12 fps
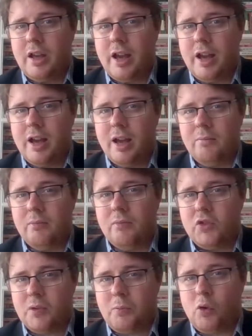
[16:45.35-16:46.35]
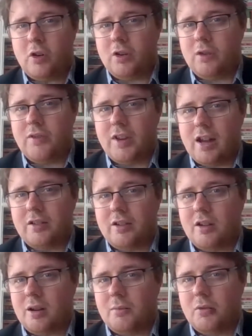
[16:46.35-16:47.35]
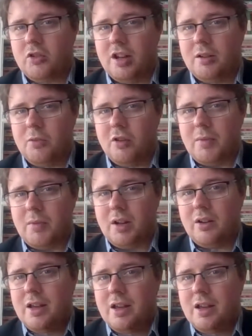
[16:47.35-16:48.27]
um, supporter of the anti arms trade movement.